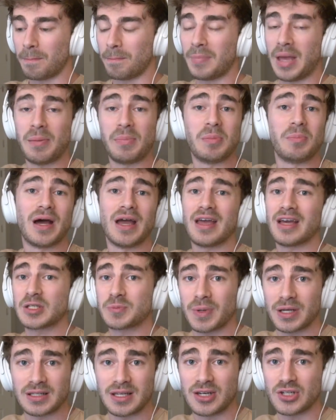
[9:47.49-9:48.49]
Maybe my
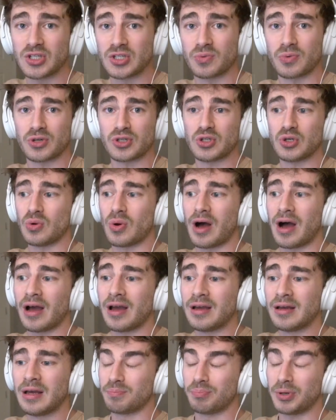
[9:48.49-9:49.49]
expectations were too high,